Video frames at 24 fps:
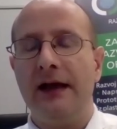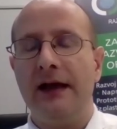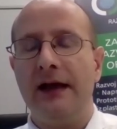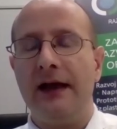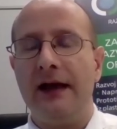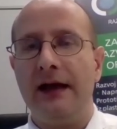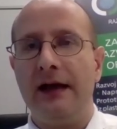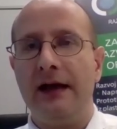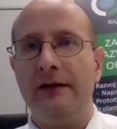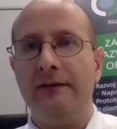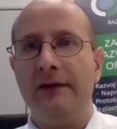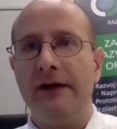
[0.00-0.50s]

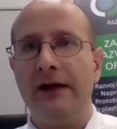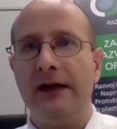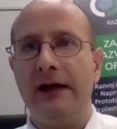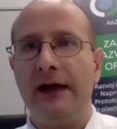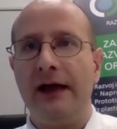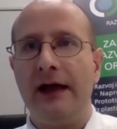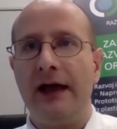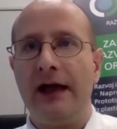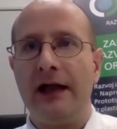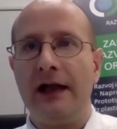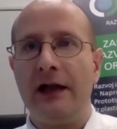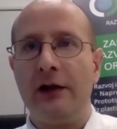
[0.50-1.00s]
and we
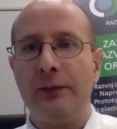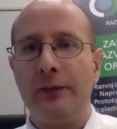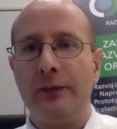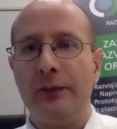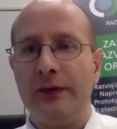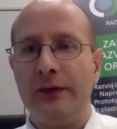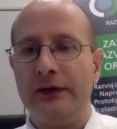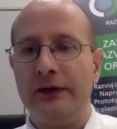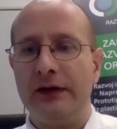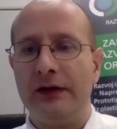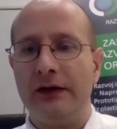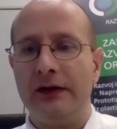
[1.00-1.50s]
help
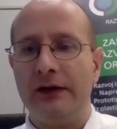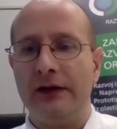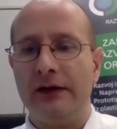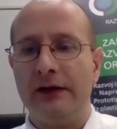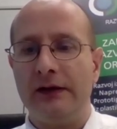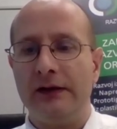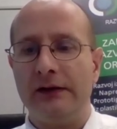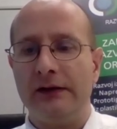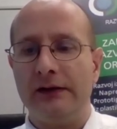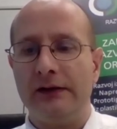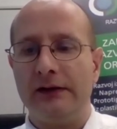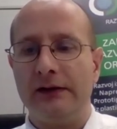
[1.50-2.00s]

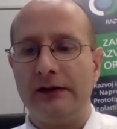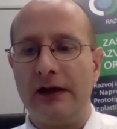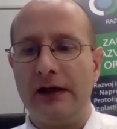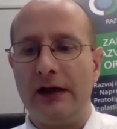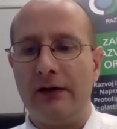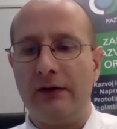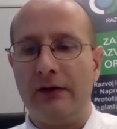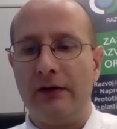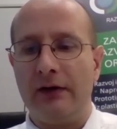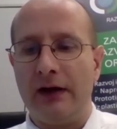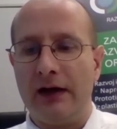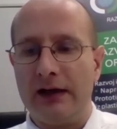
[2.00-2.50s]

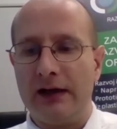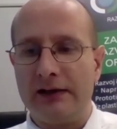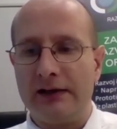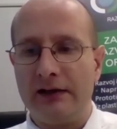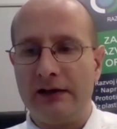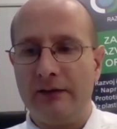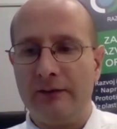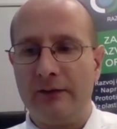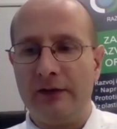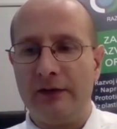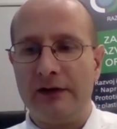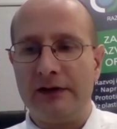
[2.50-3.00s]
our
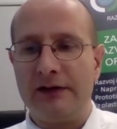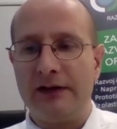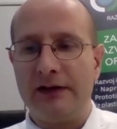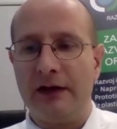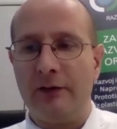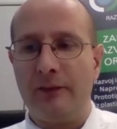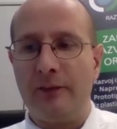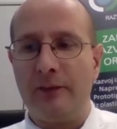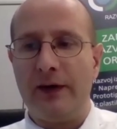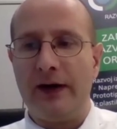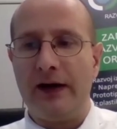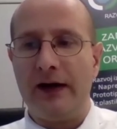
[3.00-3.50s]
customers,
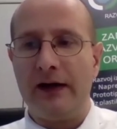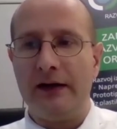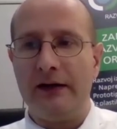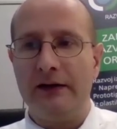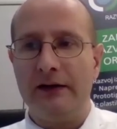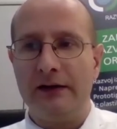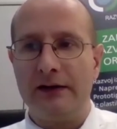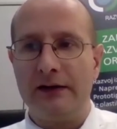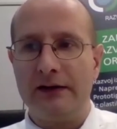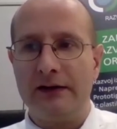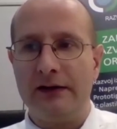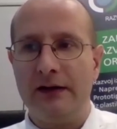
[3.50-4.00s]
our
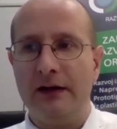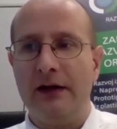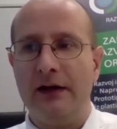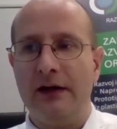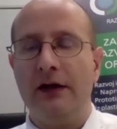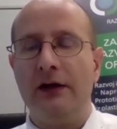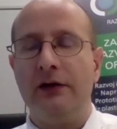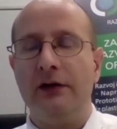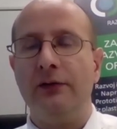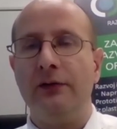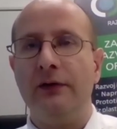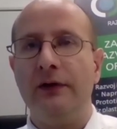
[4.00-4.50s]
partners,
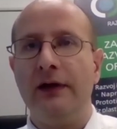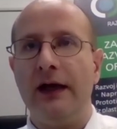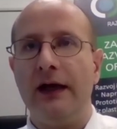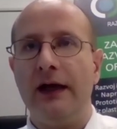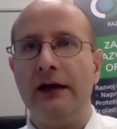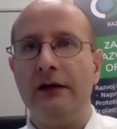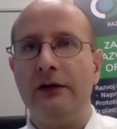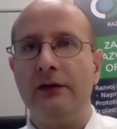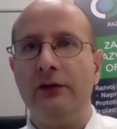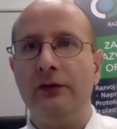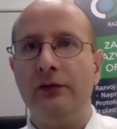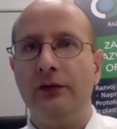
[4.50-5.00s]
to
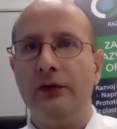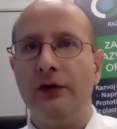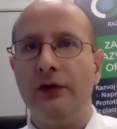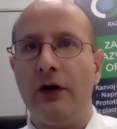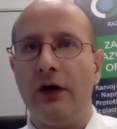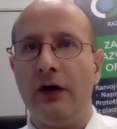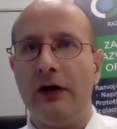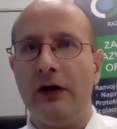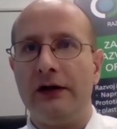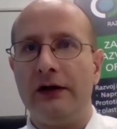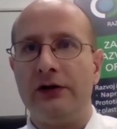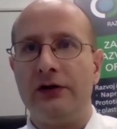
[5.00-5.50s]
gain new
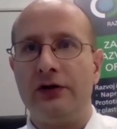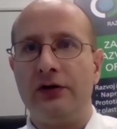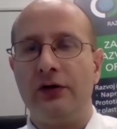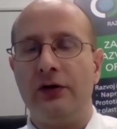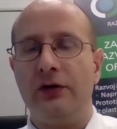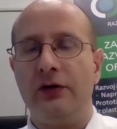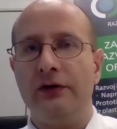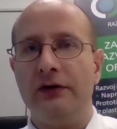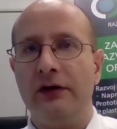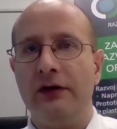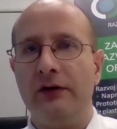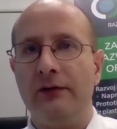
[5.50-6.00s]
knowledge
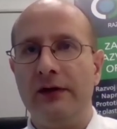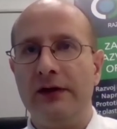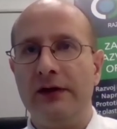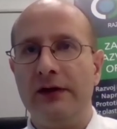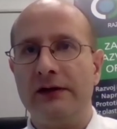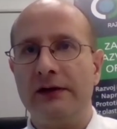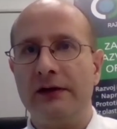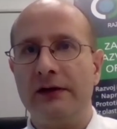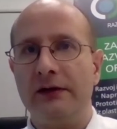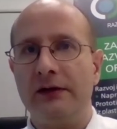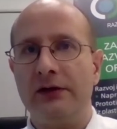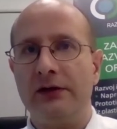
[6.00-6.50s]
on the
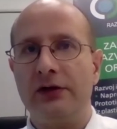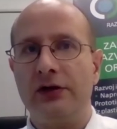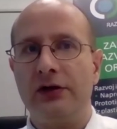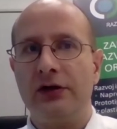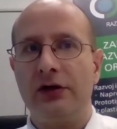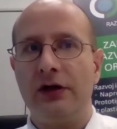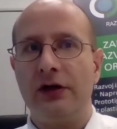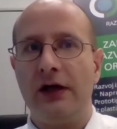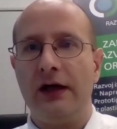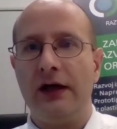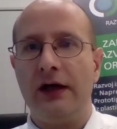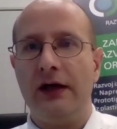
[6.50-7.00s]

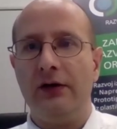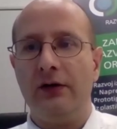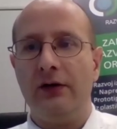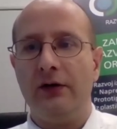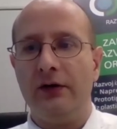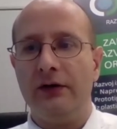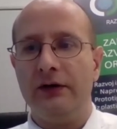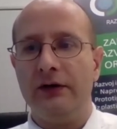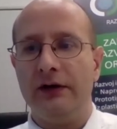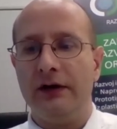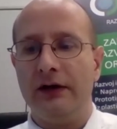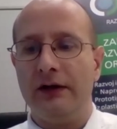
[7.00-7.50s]
research and
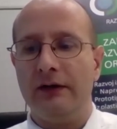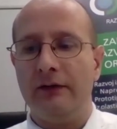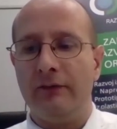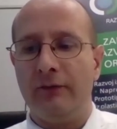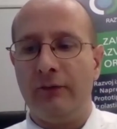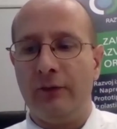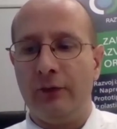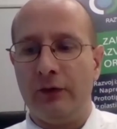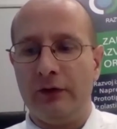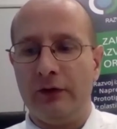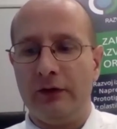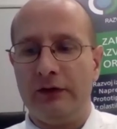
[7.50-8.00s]
on the
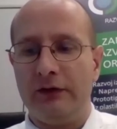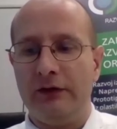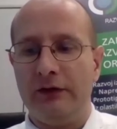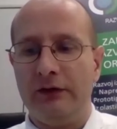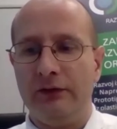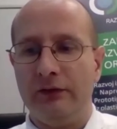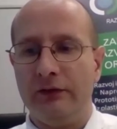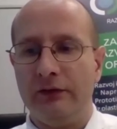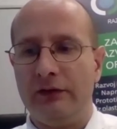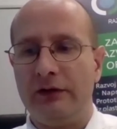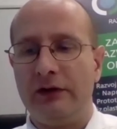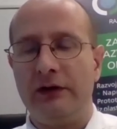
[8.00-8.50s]
world
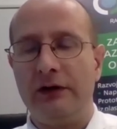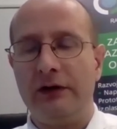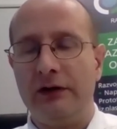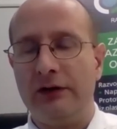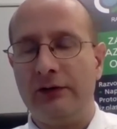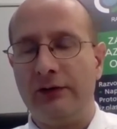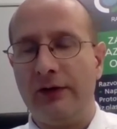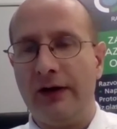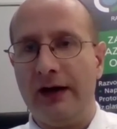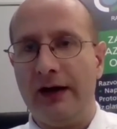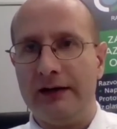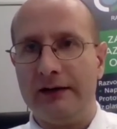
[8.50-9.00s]
new
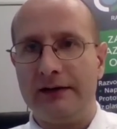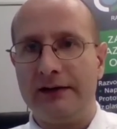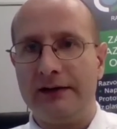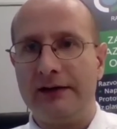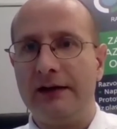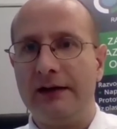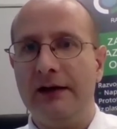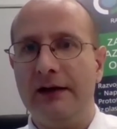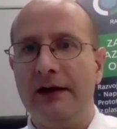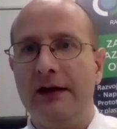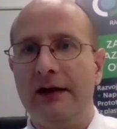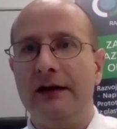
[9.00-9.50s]
trends.
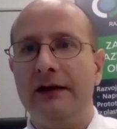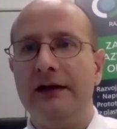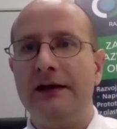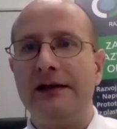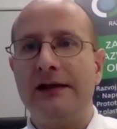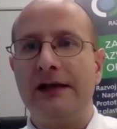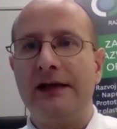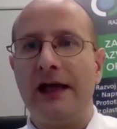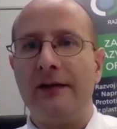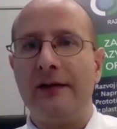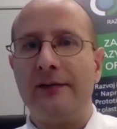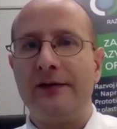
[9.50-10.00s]

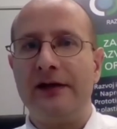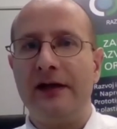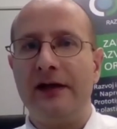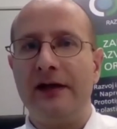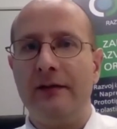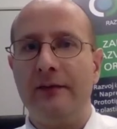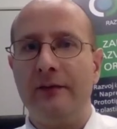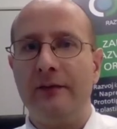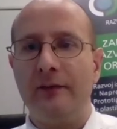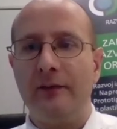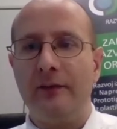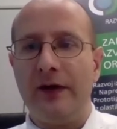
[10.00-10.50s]
This helps
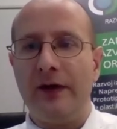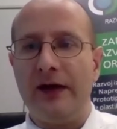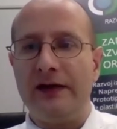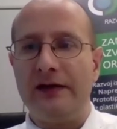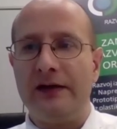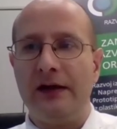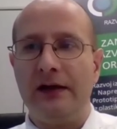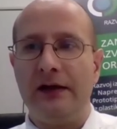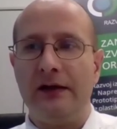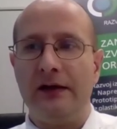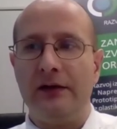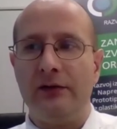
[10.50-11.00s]
them
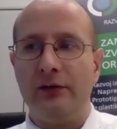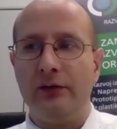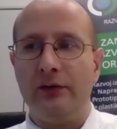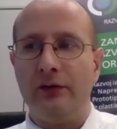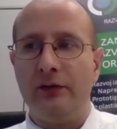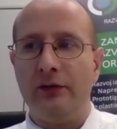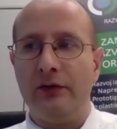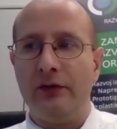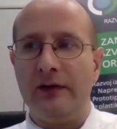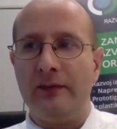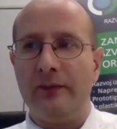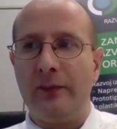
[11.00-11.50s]
basically
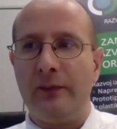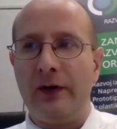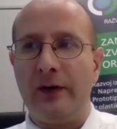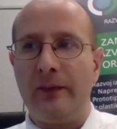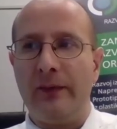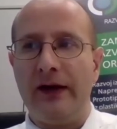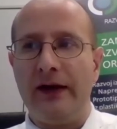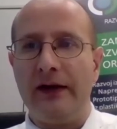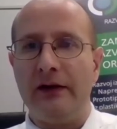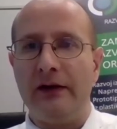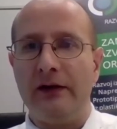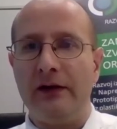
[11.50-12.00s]
to
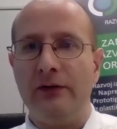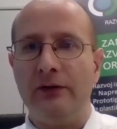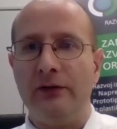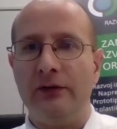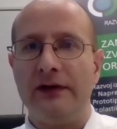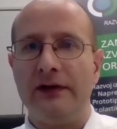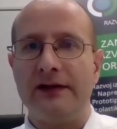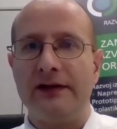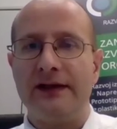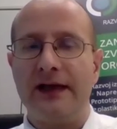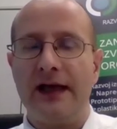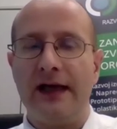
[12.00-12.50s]
implement new
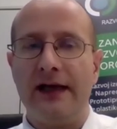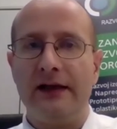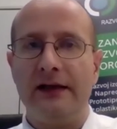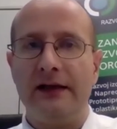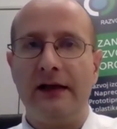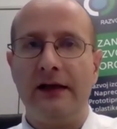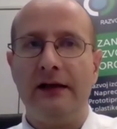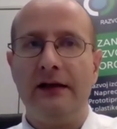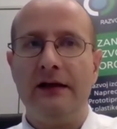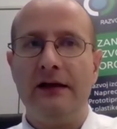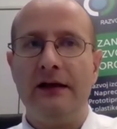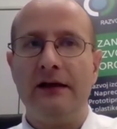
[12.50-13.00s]
design
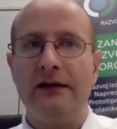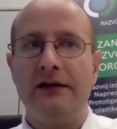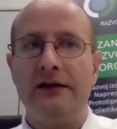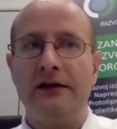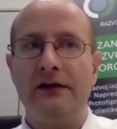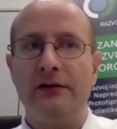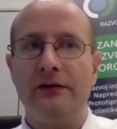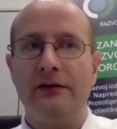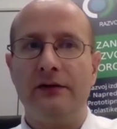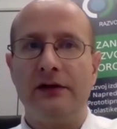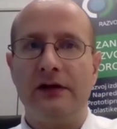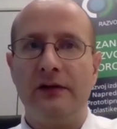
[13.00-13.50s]
techniques,
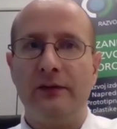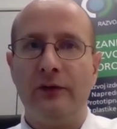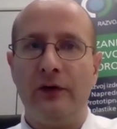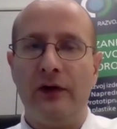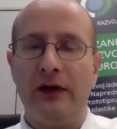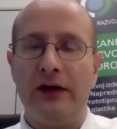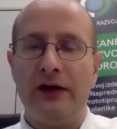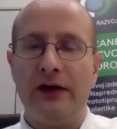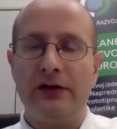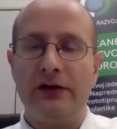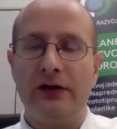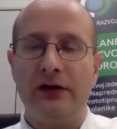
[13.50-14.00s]
new
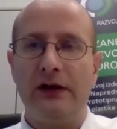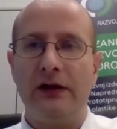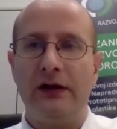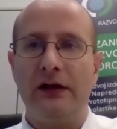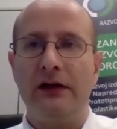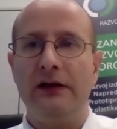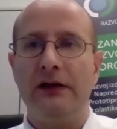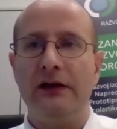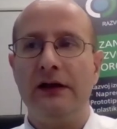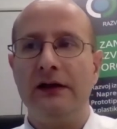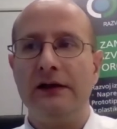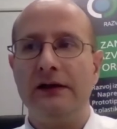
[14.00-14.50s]
simulation
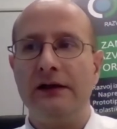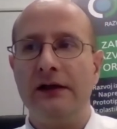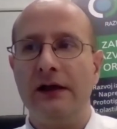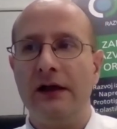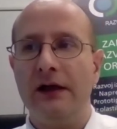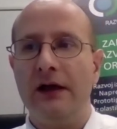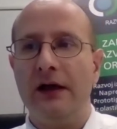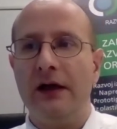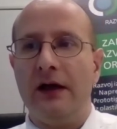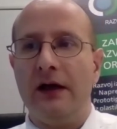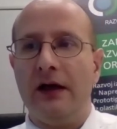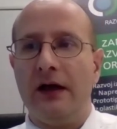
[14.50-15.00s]
techniques,
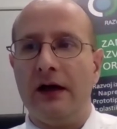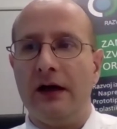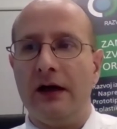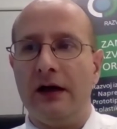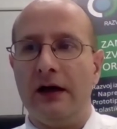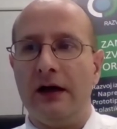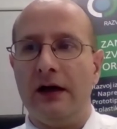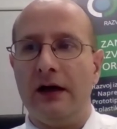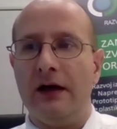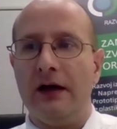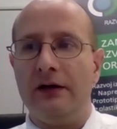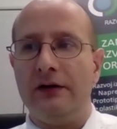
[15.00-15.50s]

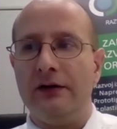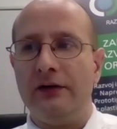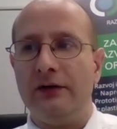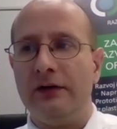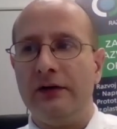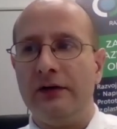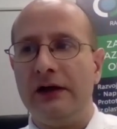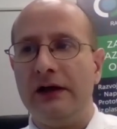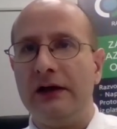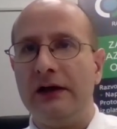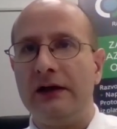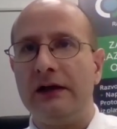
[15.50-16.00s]
new
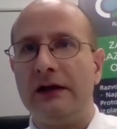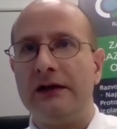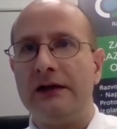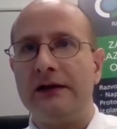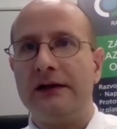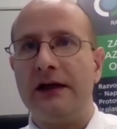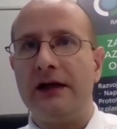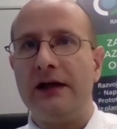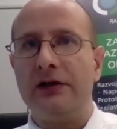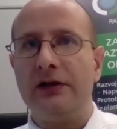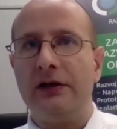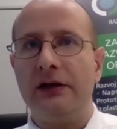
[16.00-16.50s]

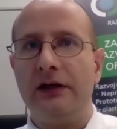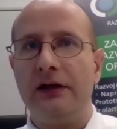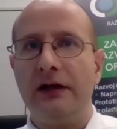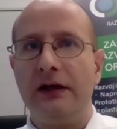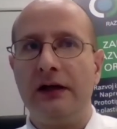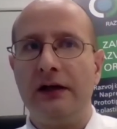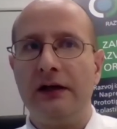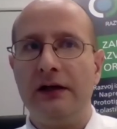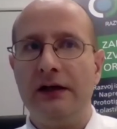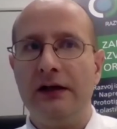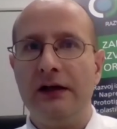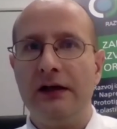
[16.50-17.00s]
digitalization
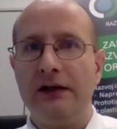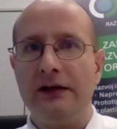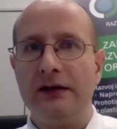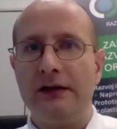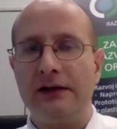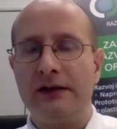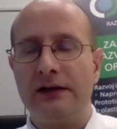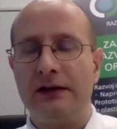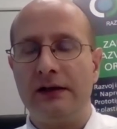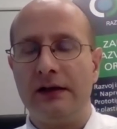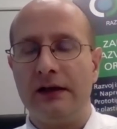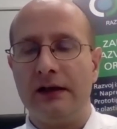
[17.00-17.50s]

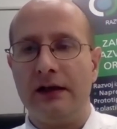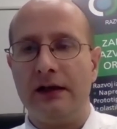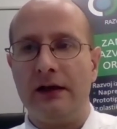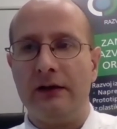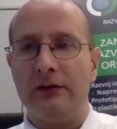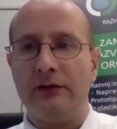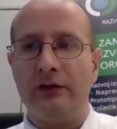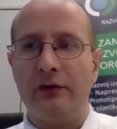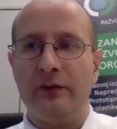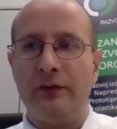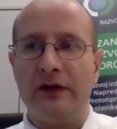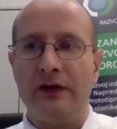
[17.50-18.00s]
techniques,
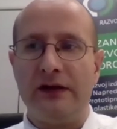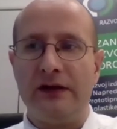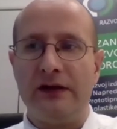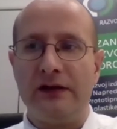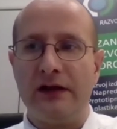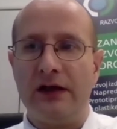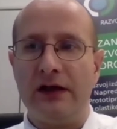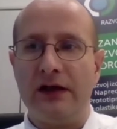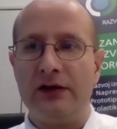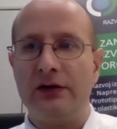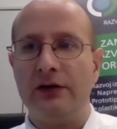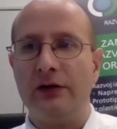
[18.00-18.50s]

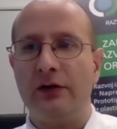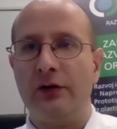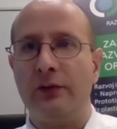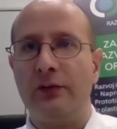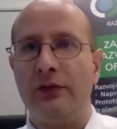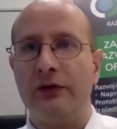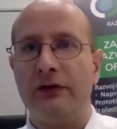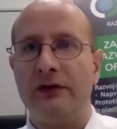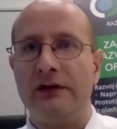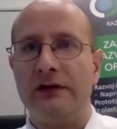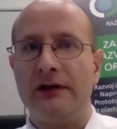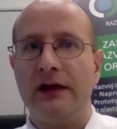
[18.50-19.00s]
automatization,
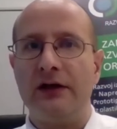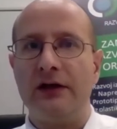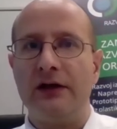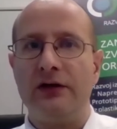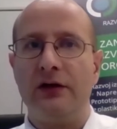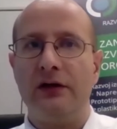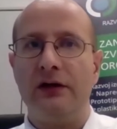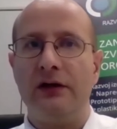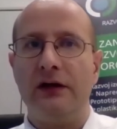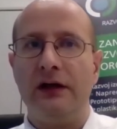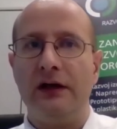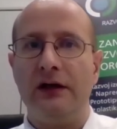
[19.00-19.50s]

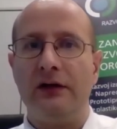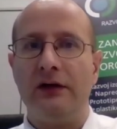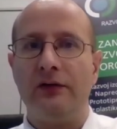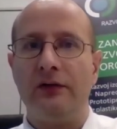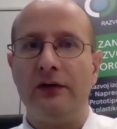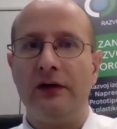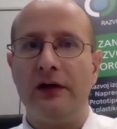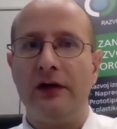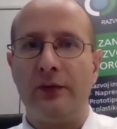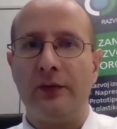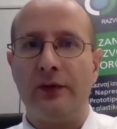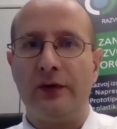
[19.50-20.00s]
robotization into
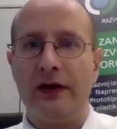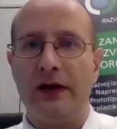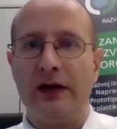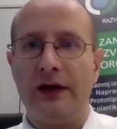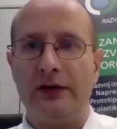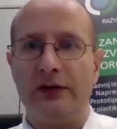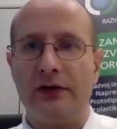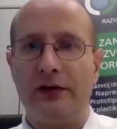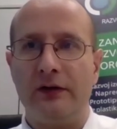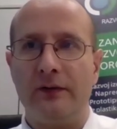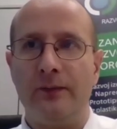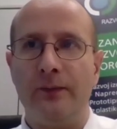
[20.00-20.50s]
their
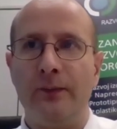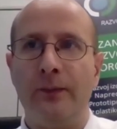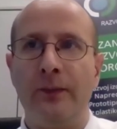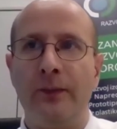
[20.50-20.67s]
production.